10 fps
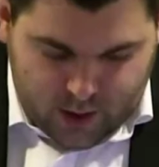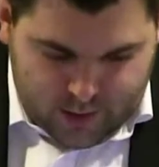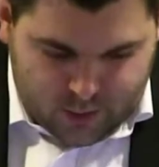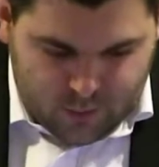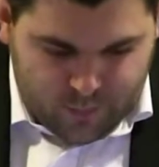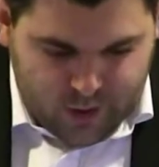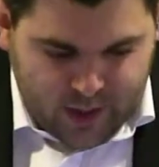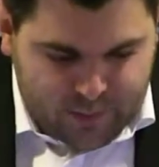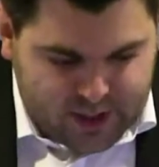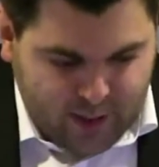So
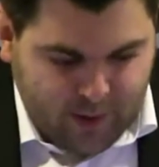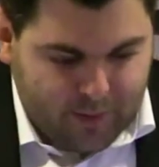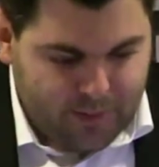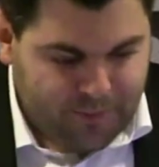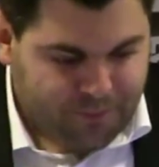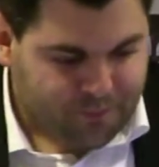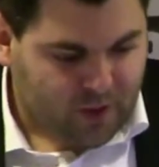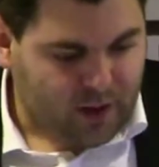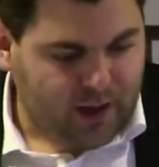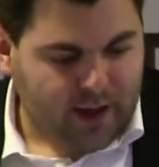let me sum up.
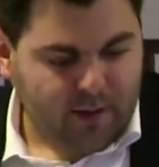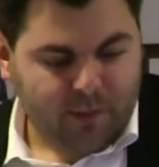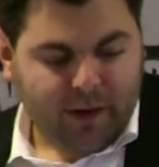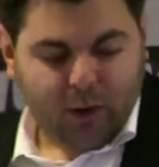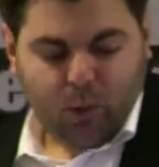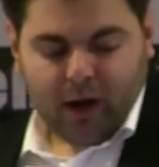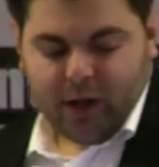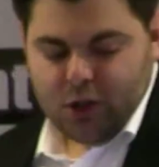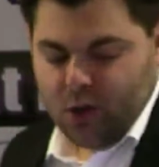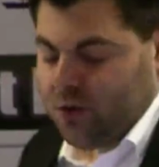Uh, in part one,
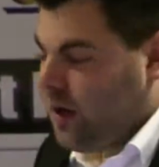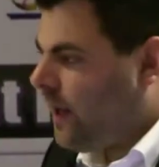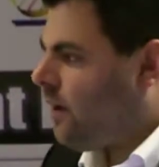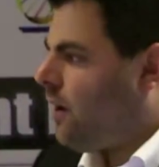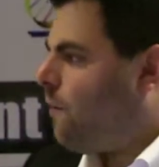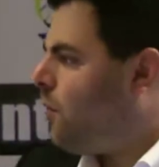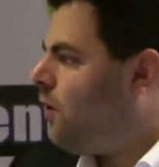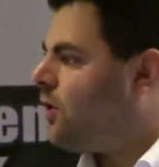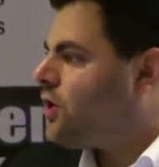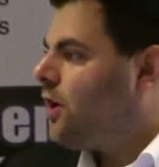I showed you a linking
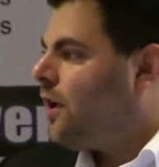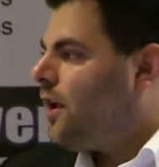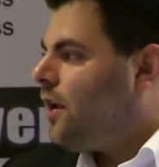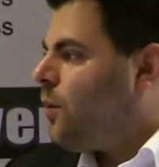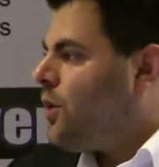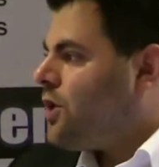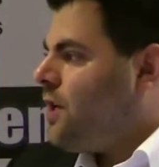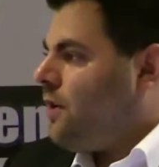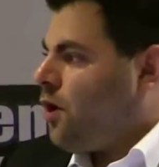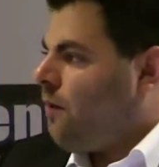approach which
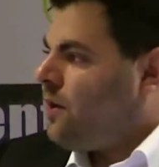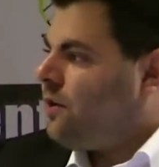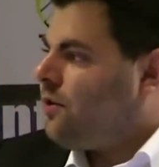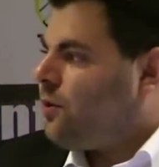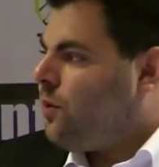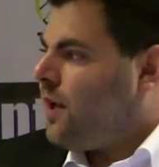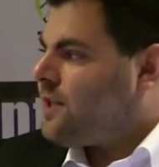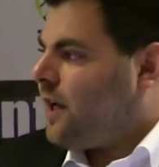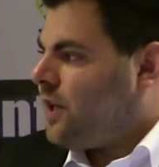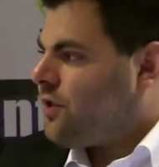yielded novel dual
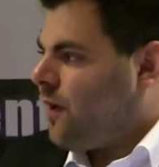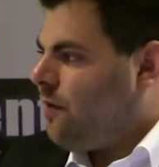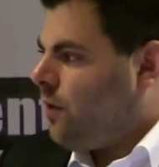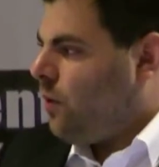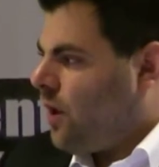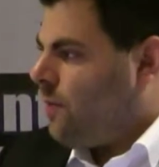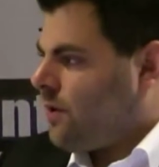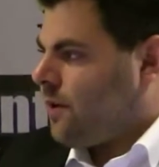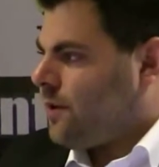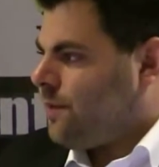S E H five L O
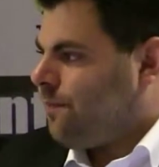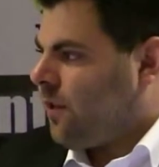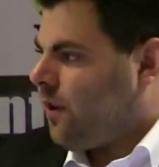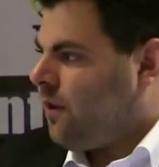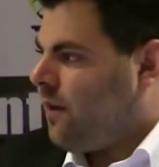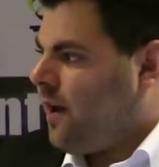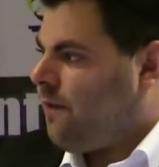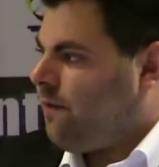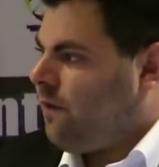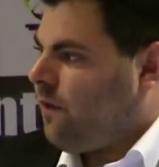inhibitors. They
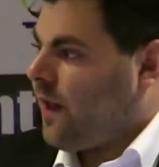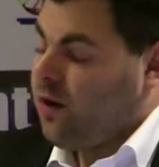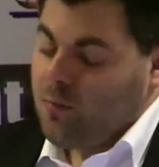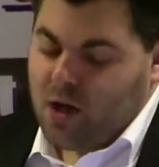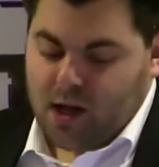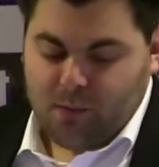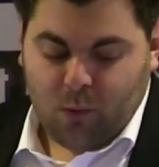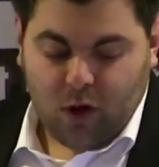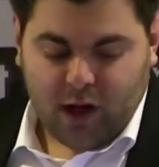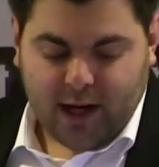have
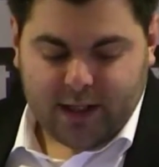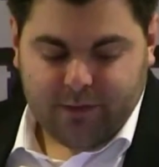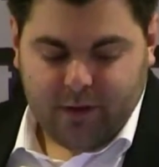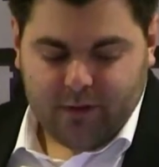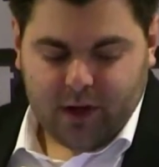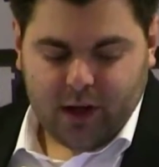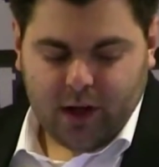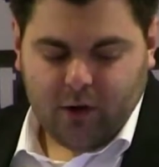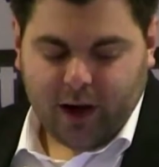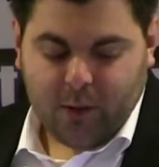nanomolar I C fifty
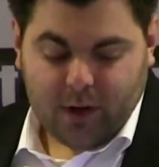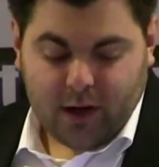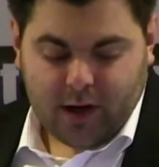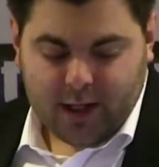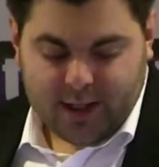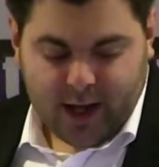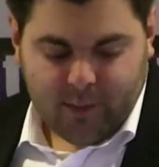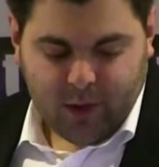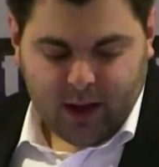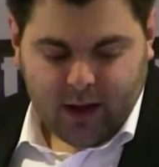in recombinant
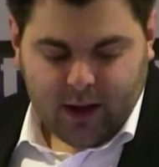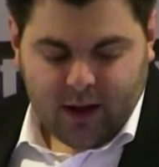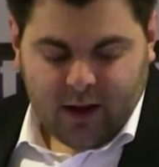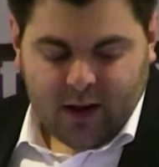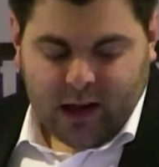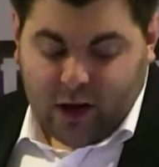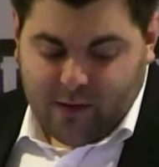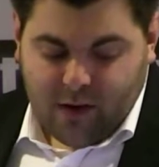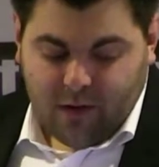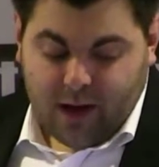enzyme,
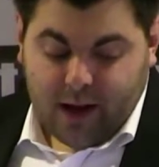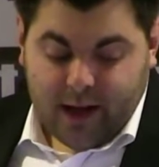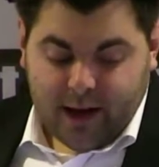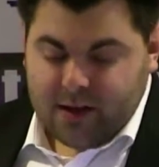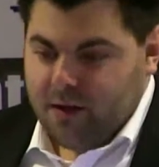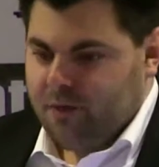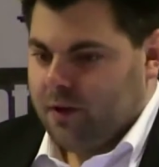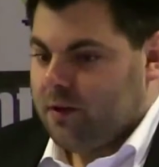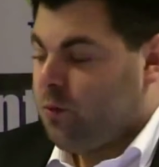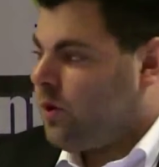however, they are inactive
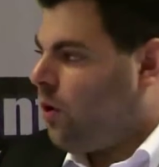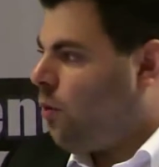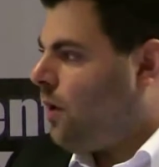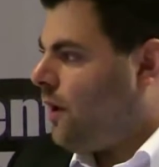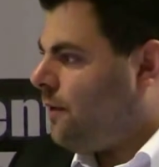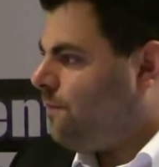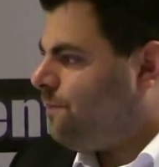in human whole blood.